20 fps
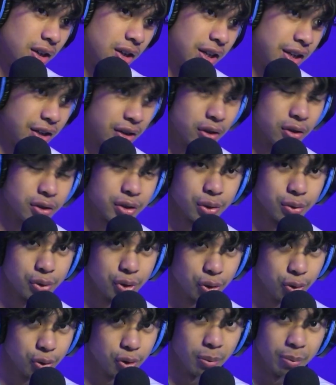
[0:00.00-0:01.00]
he can also
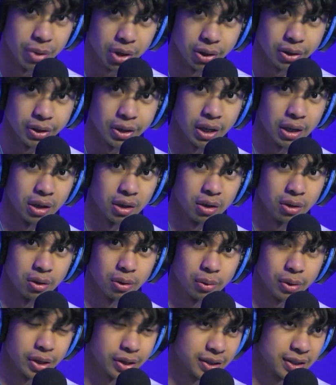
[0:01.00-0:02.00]
nuke a building
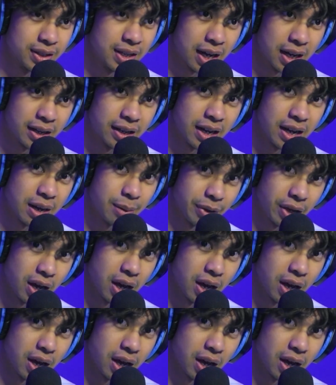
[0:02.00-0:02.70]
with his goddamn